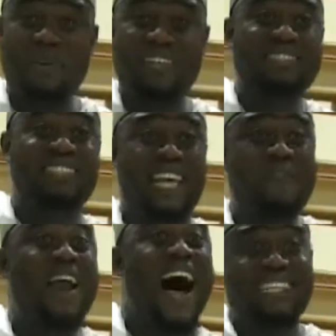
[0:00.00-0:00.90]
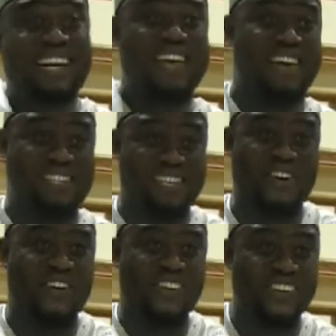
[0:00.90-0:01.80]
700 years ago.
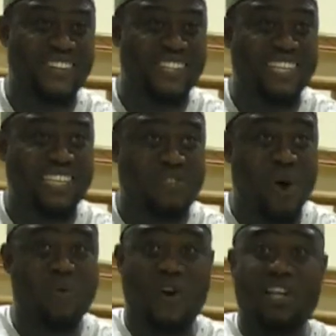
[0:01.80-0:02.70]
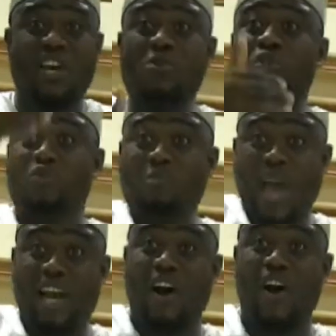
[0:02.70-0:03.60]
So because they used to
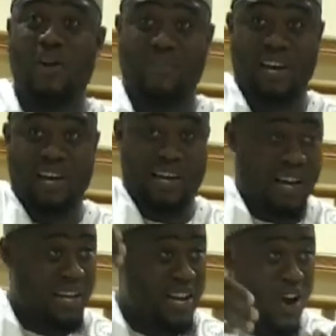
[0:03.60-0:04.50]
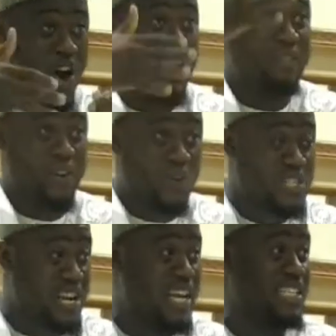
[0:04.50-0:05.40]
make all of the
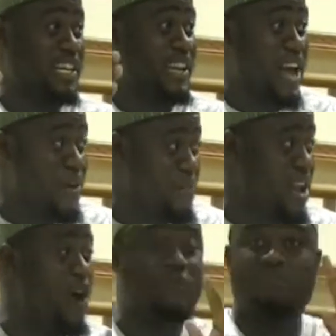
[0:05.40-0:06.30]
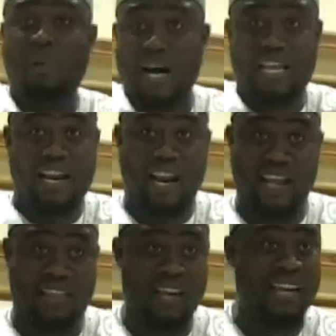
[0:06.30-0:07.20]
construction in Africa with mud and other
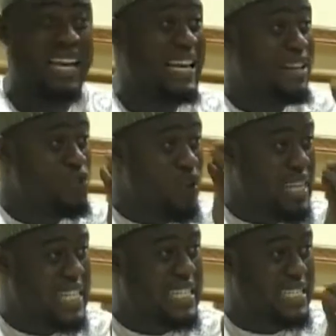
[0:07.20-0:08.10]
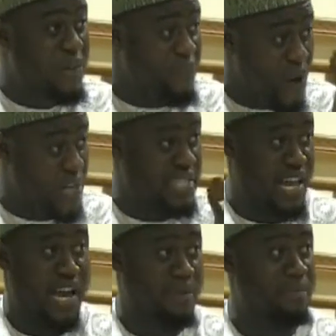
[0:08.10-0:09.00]
things. So this is the first
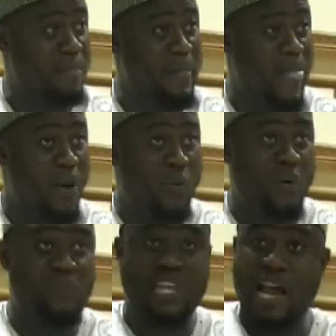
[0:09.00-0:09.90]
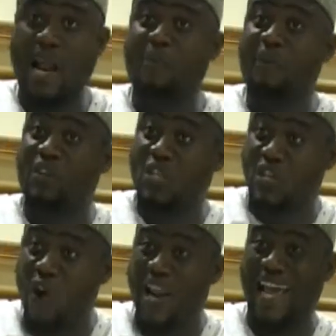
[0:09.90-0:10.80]
time, with the help of the
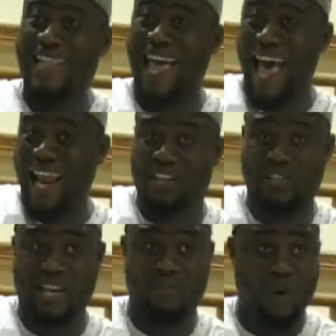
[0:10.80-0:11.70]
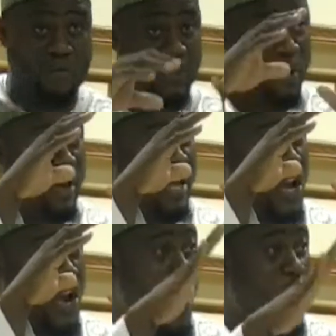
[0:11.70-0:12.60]
scholar and the architect of the
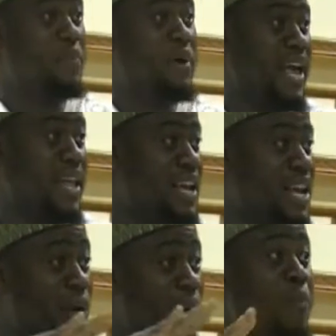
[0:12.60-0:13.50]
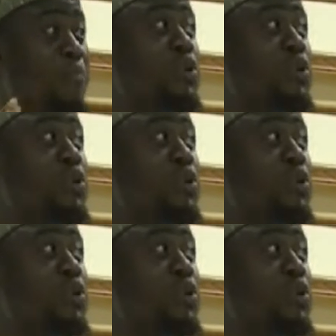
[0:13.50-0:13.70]
homeland, they were able to